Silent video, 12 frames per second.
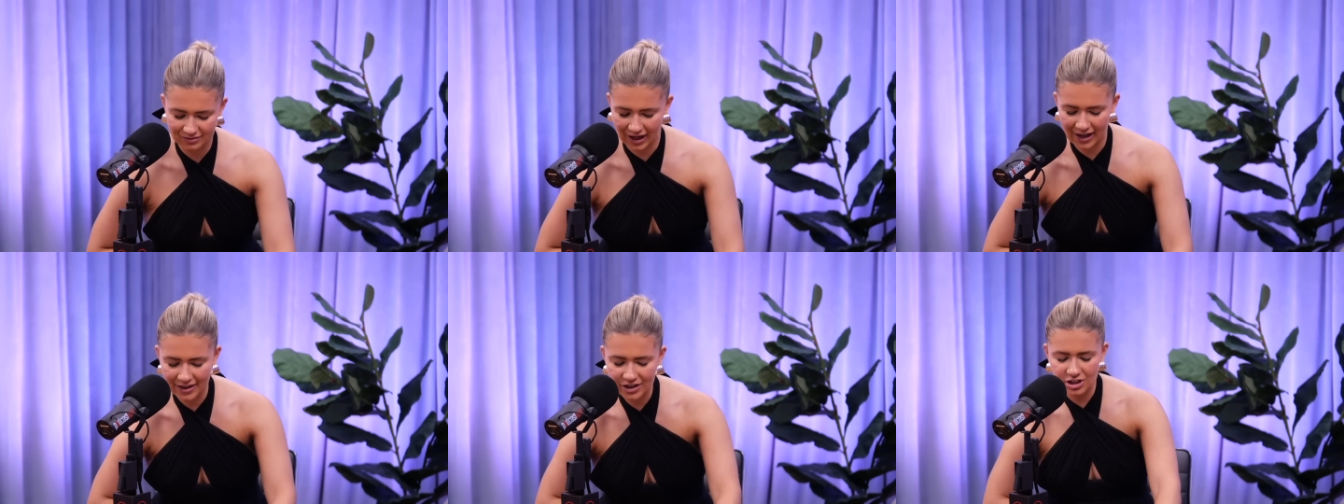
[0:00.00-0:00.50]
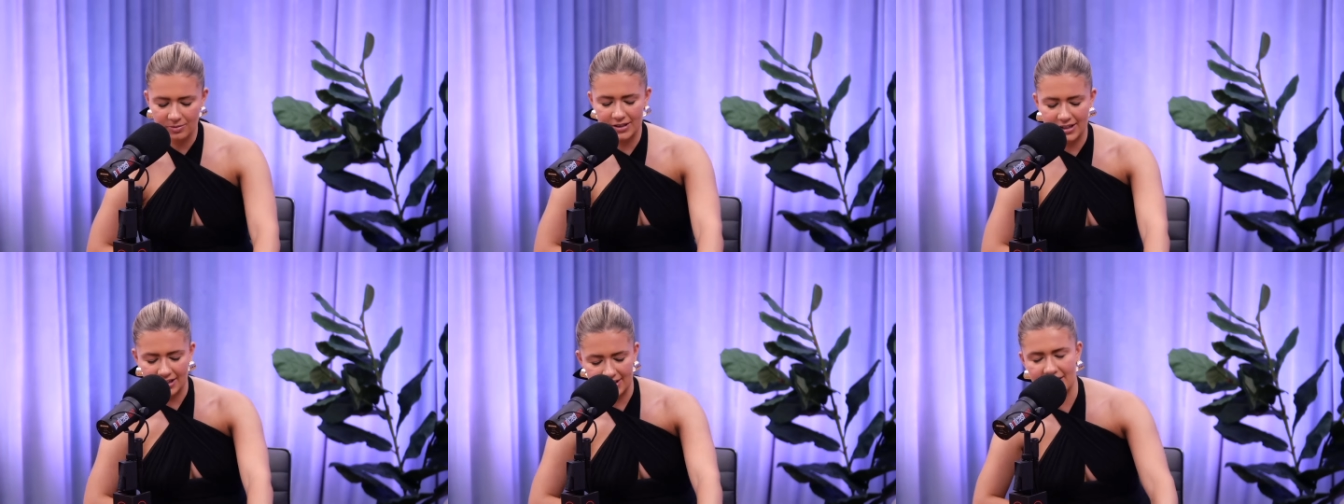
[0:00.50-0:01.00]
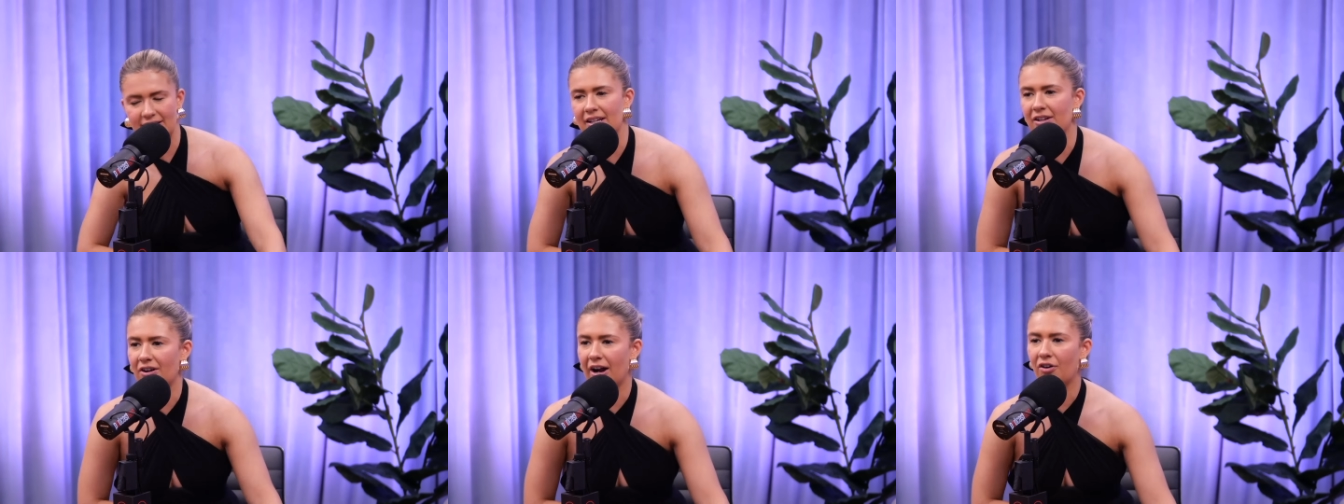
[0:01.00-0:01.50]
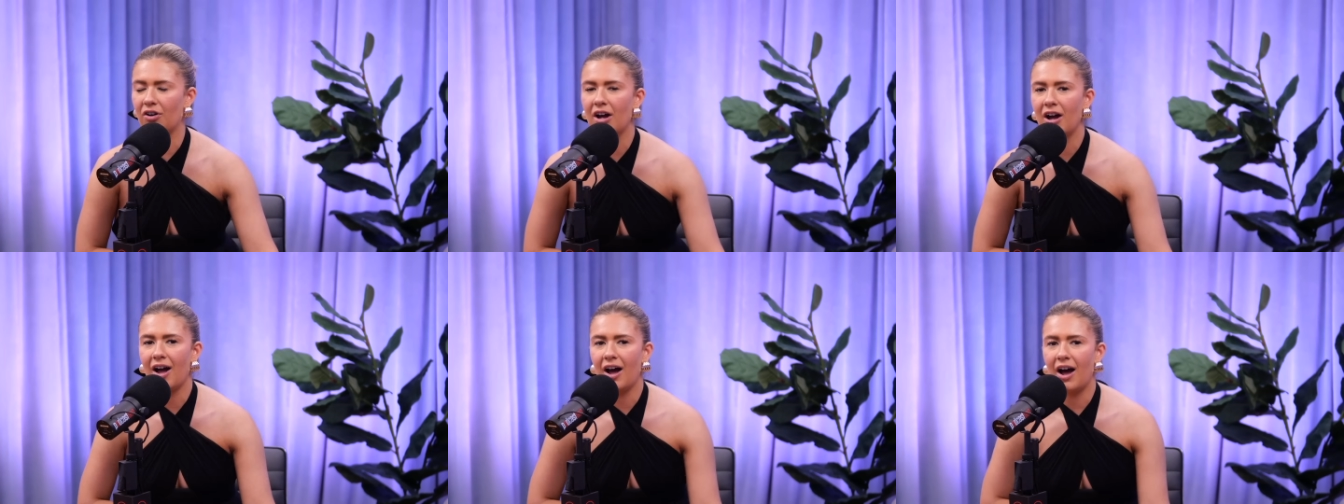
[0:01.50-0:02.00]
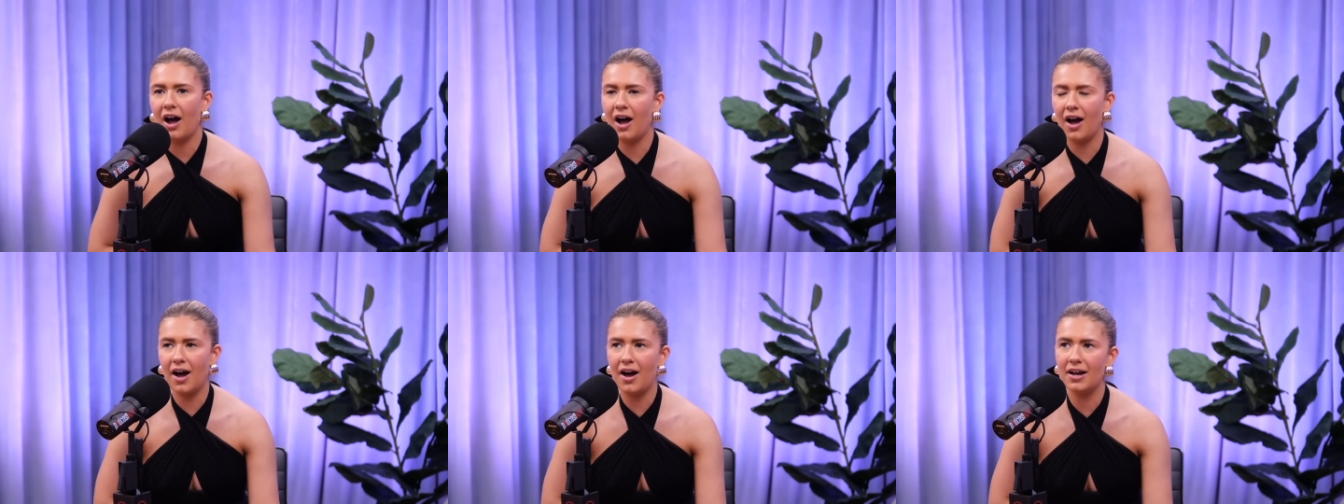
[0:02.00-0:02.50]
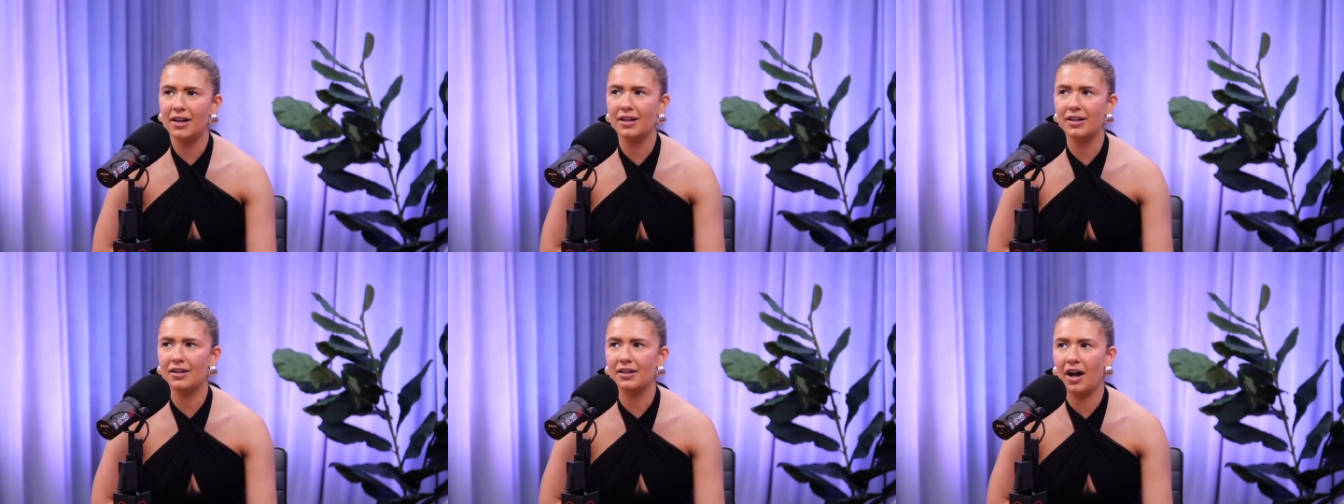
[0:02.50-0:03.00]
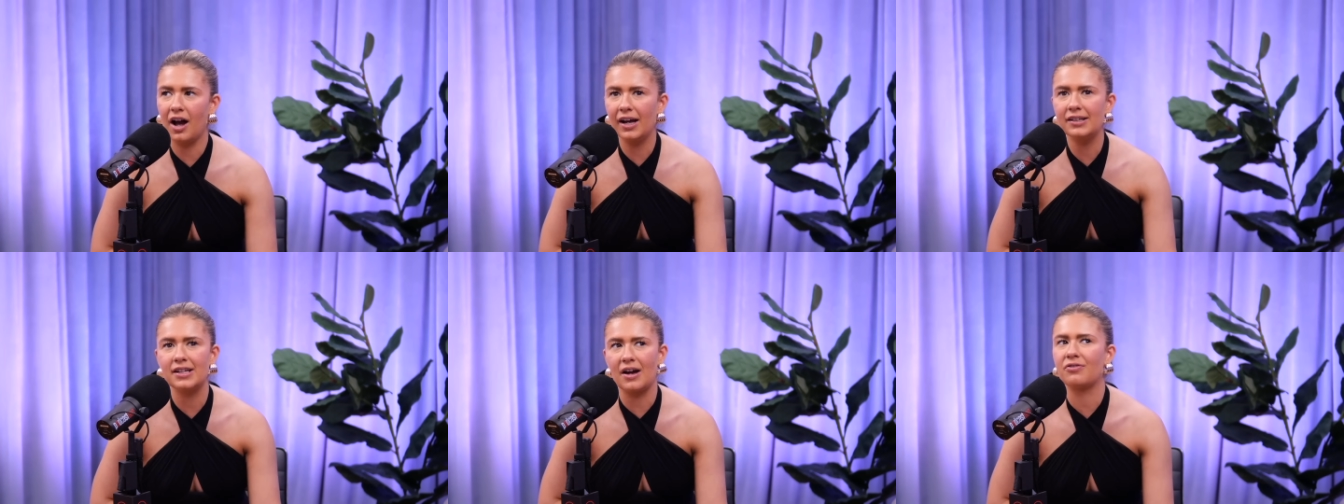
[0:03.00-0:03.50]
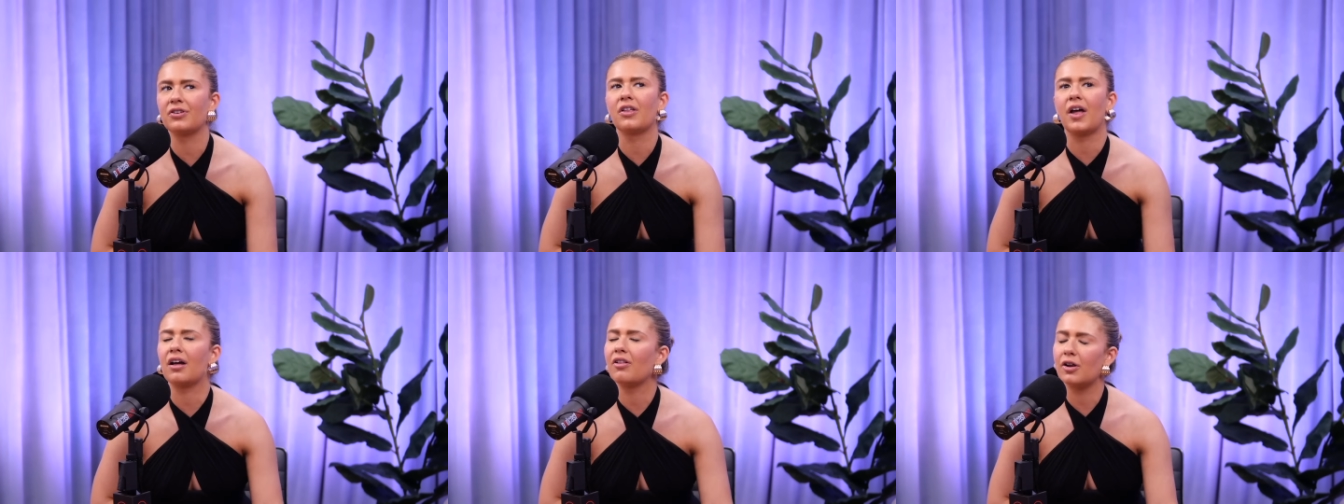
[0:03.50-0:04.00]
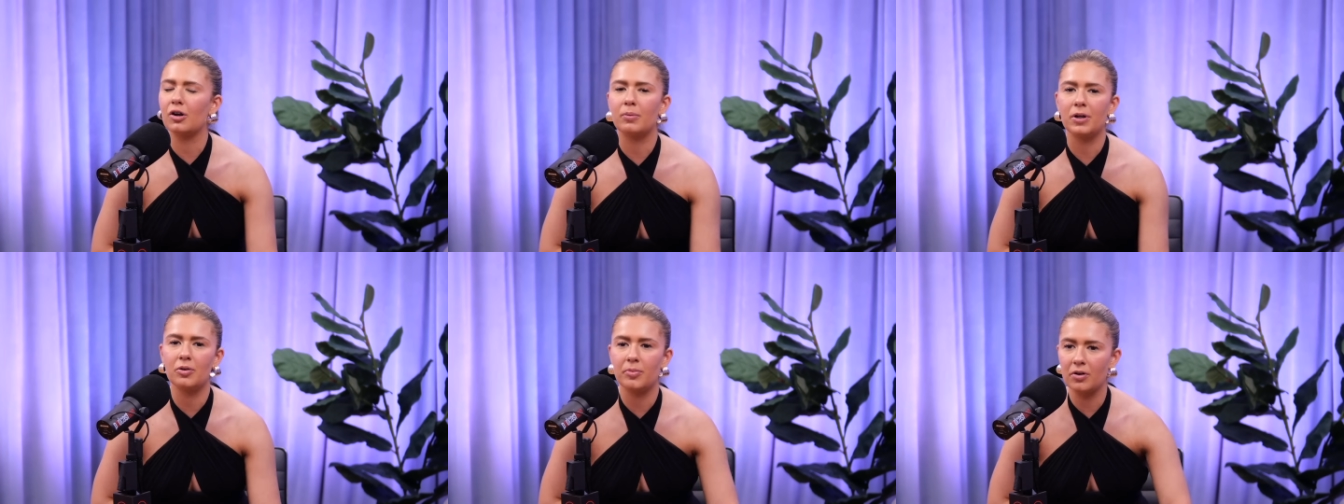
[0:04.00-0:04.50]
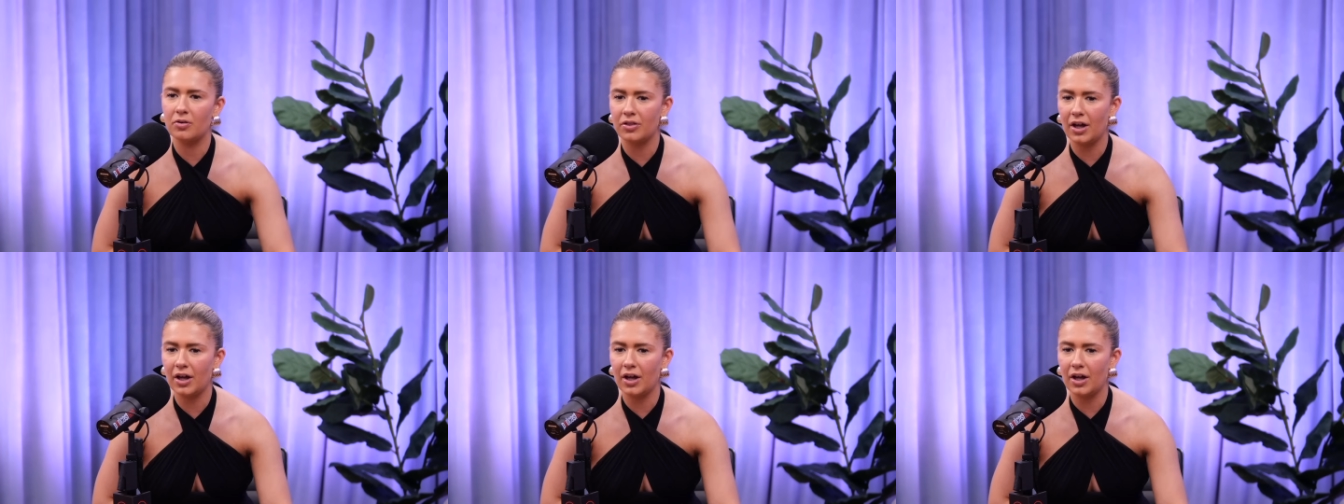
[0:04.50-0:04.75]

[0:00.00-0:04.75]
I think she means like, is this in or out? I definitely like a little bit of both.